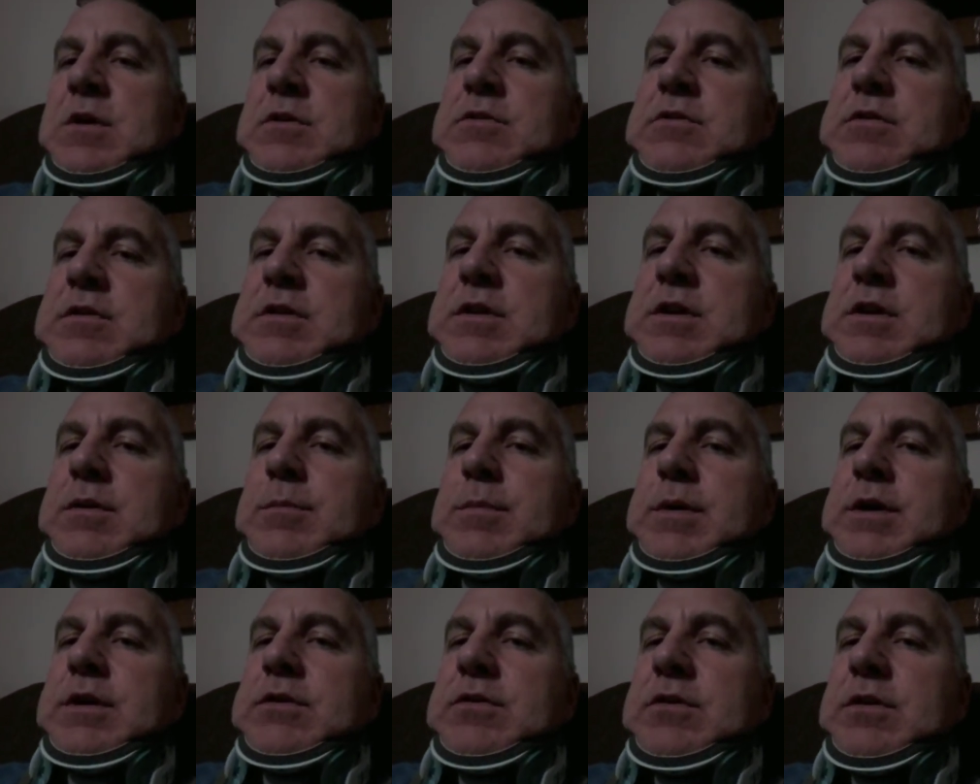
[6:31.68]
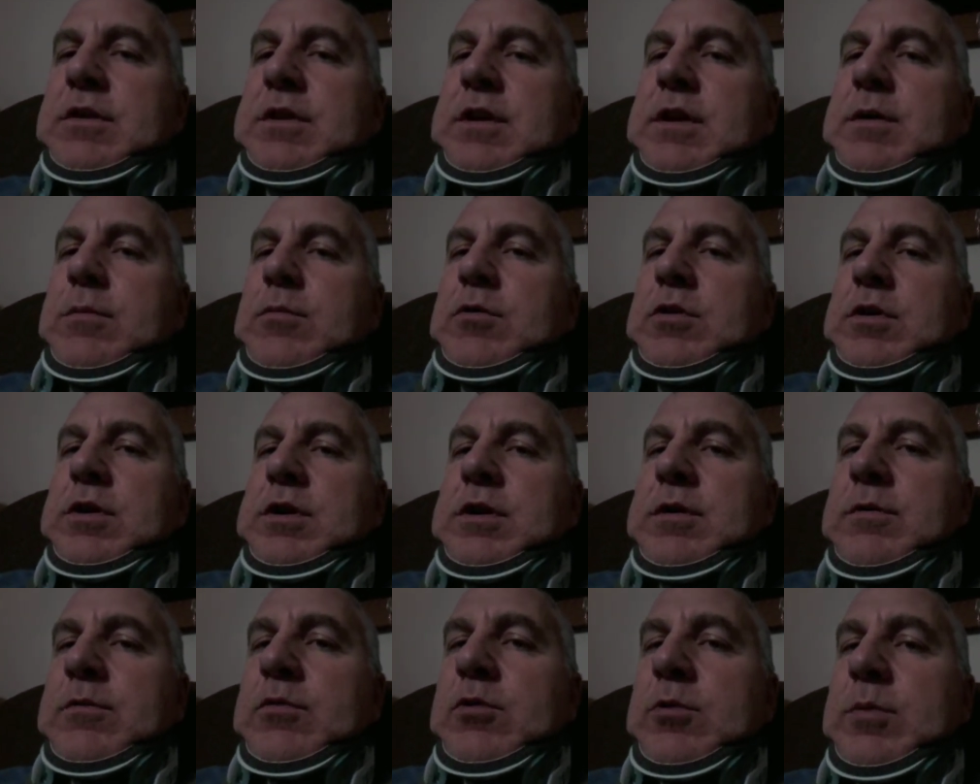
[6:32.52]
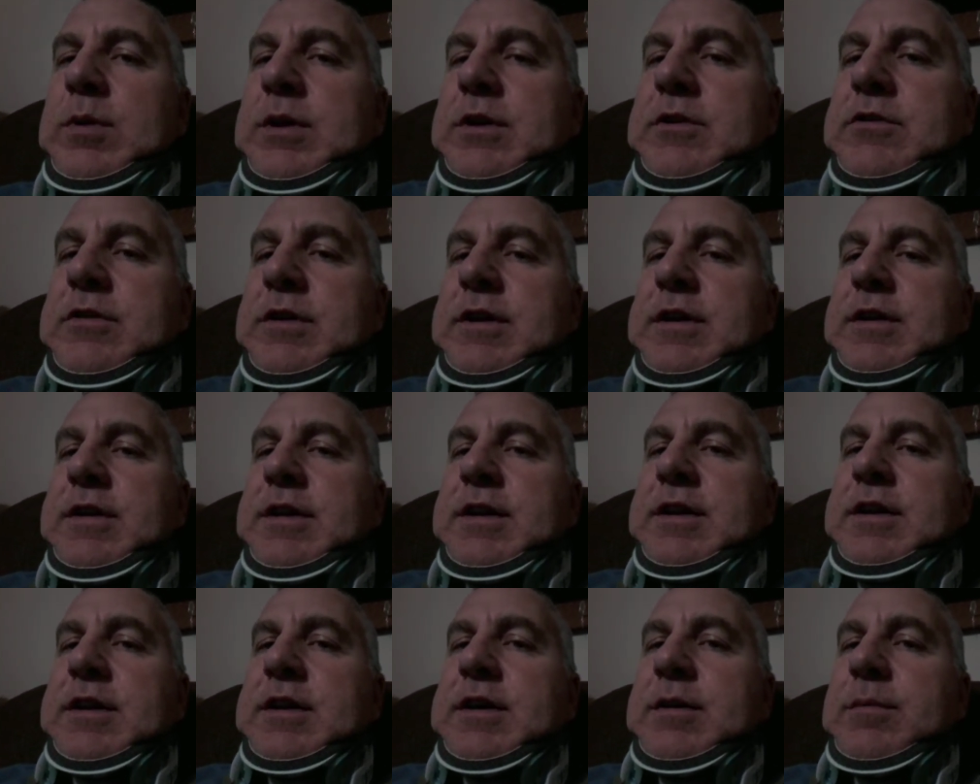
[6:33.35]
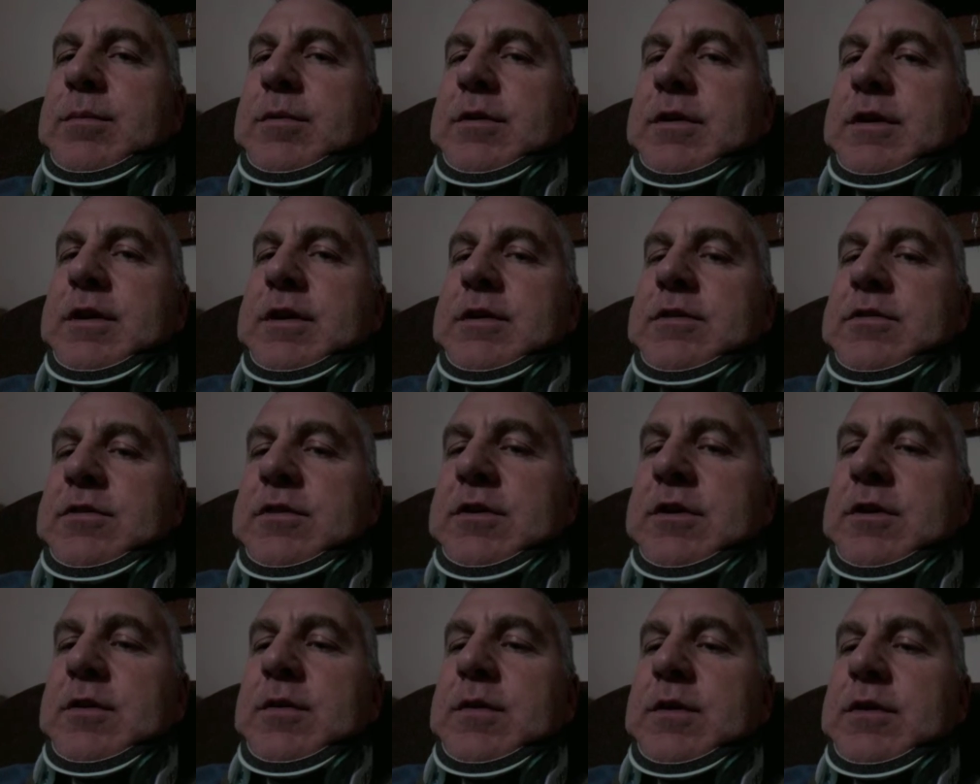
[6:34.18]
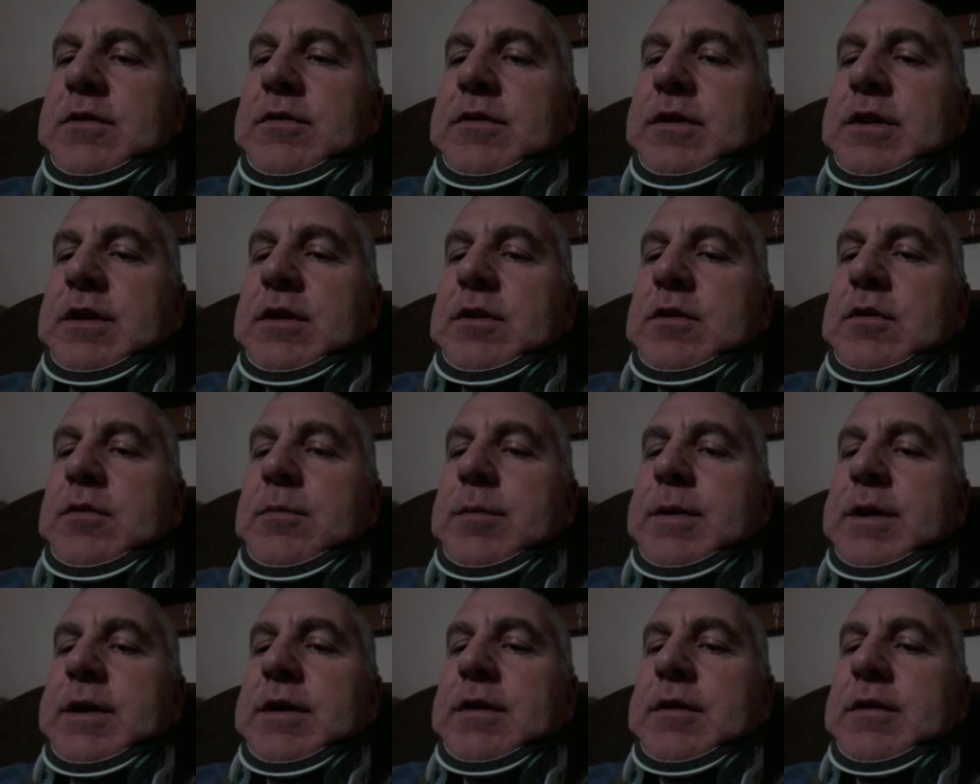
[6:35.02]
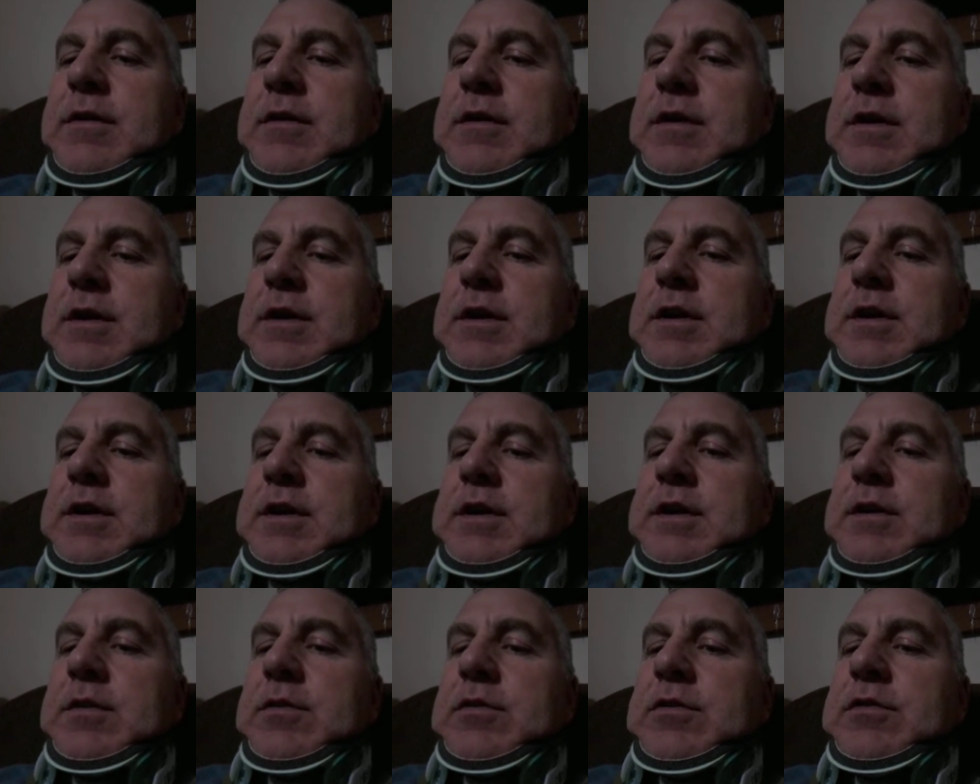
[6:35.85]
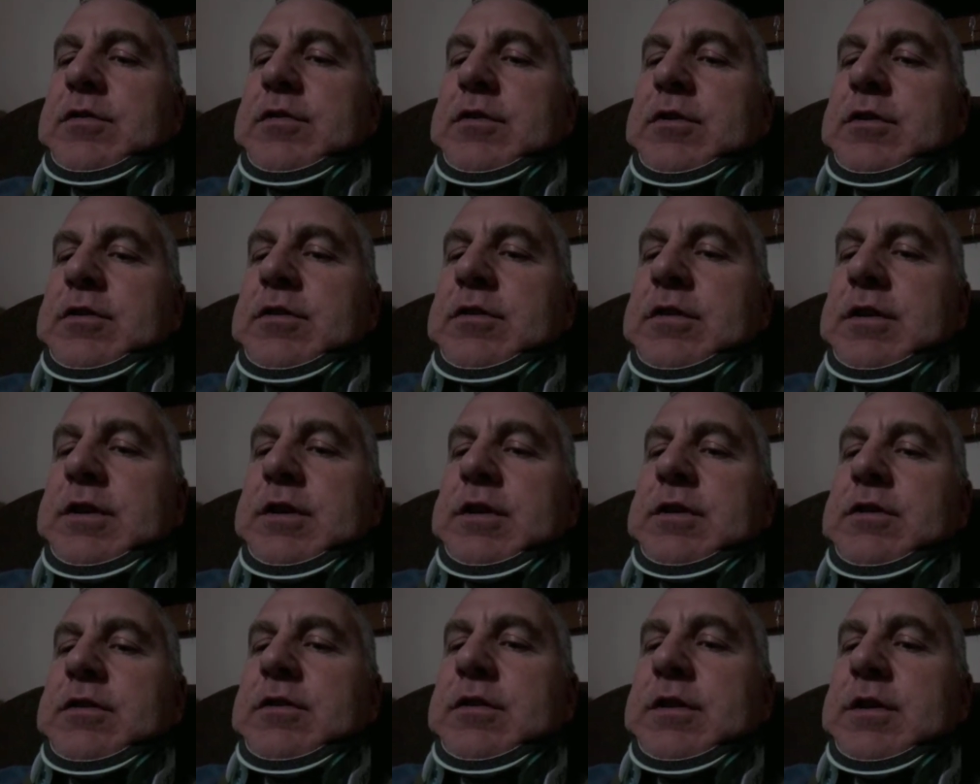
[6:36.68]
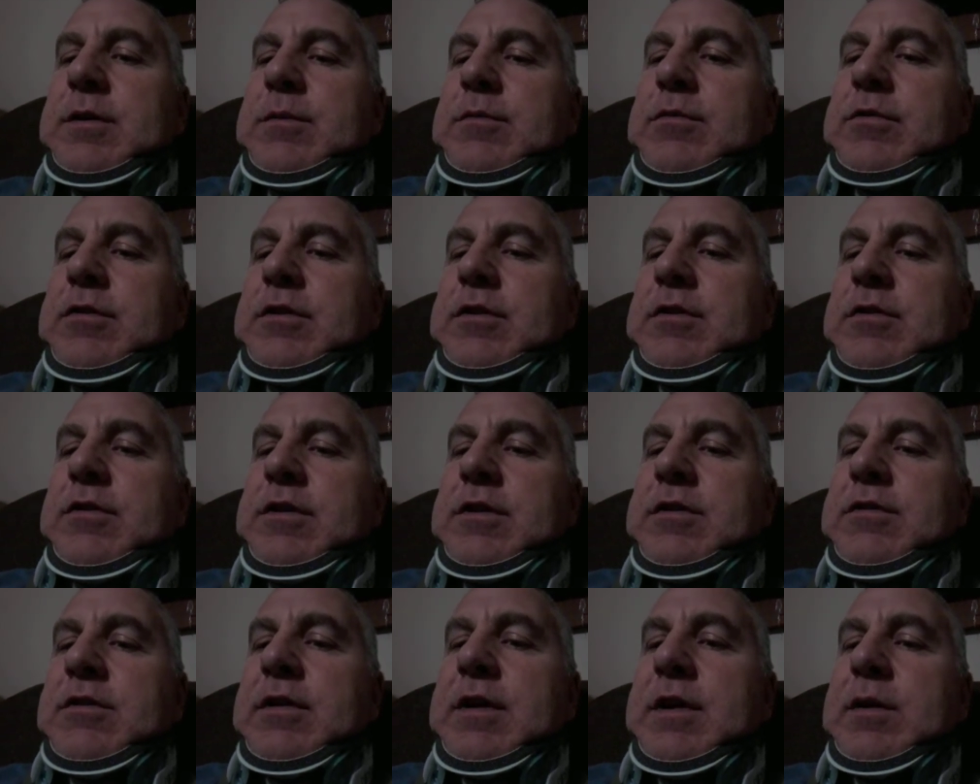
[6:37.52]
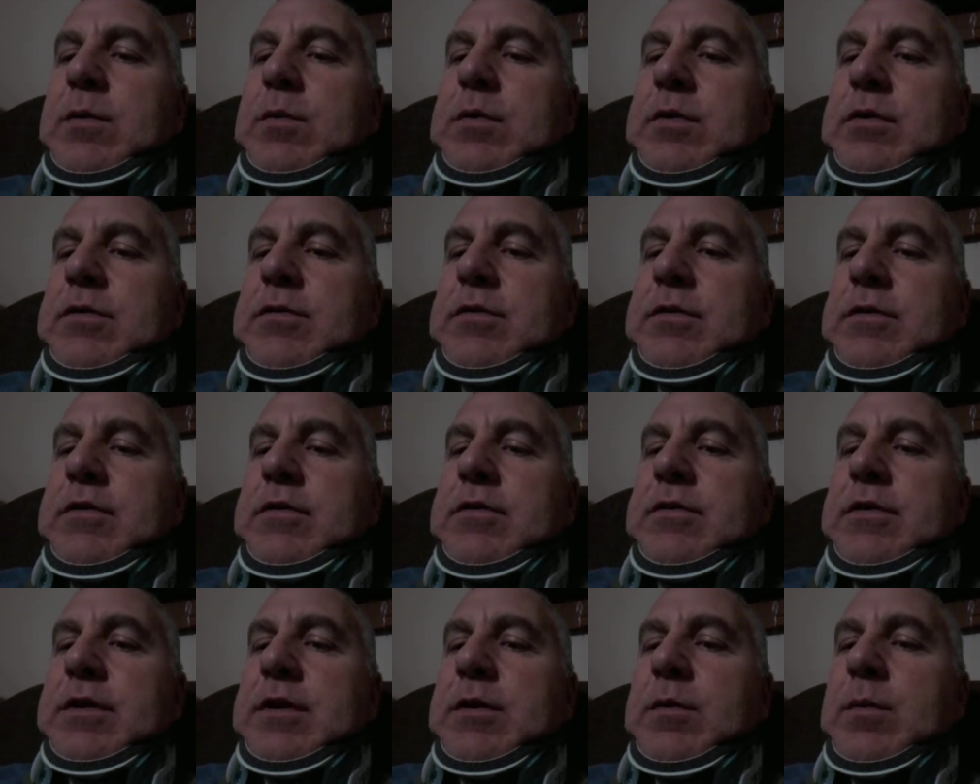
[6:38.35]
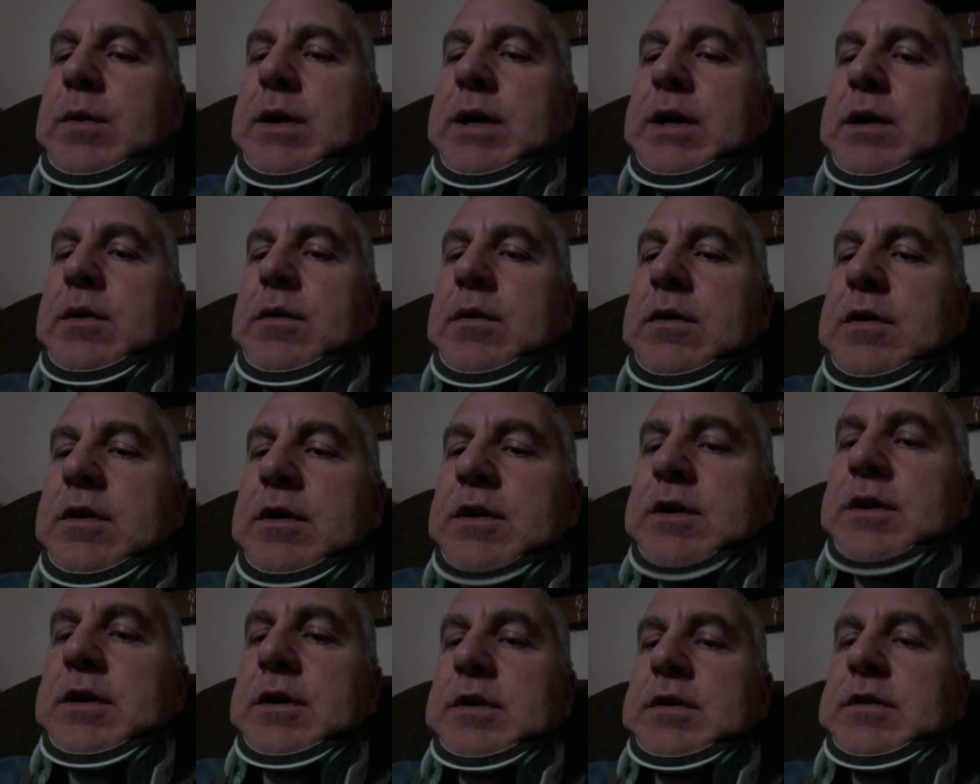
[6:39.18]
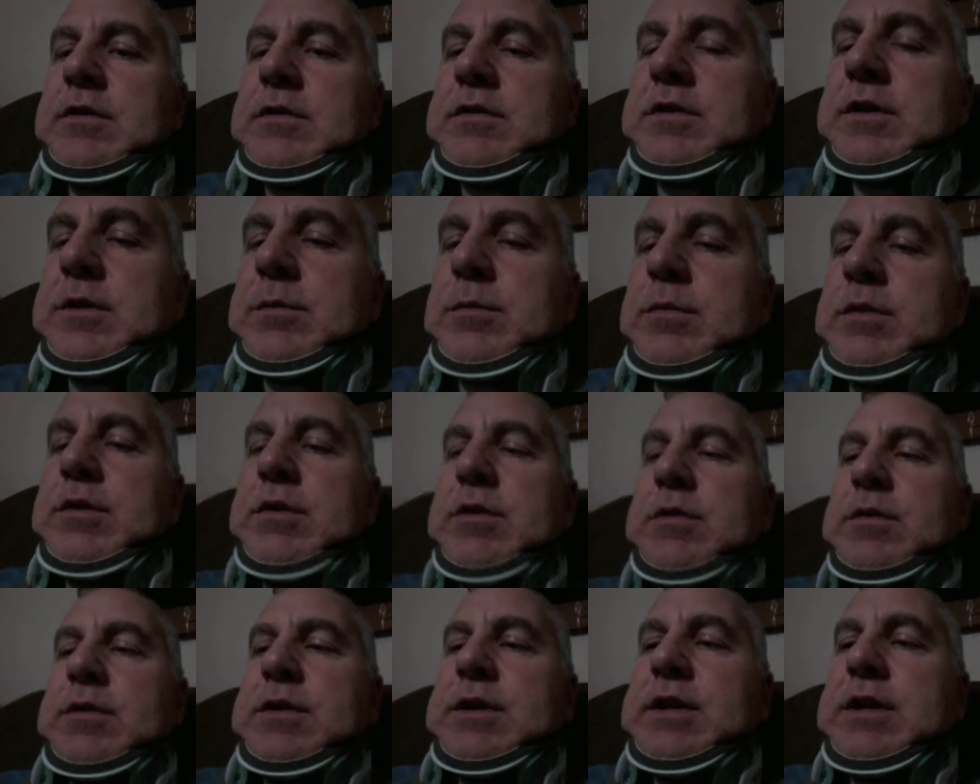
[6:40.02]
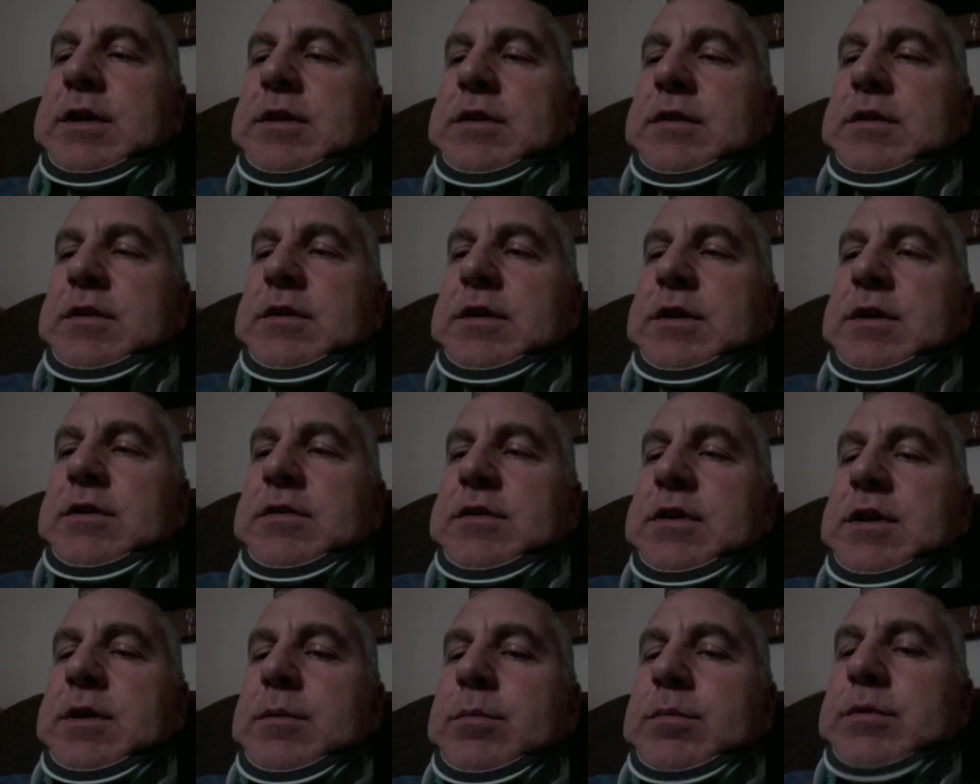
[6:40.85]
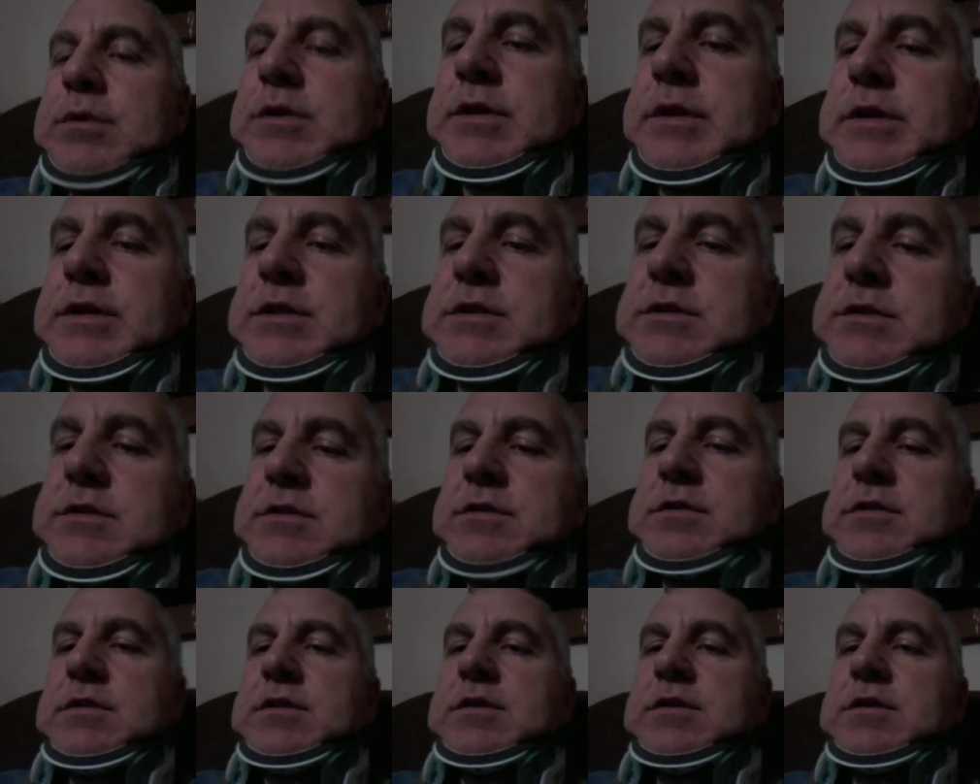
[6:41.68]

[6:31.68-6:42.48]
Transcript: So then it makes it a lot more comfortable. I tried that a couple nights ago, and it's like, oh man, that was the first night I slept for 6 hours, and it was like, wow. So I've been doing that till the last couple nights.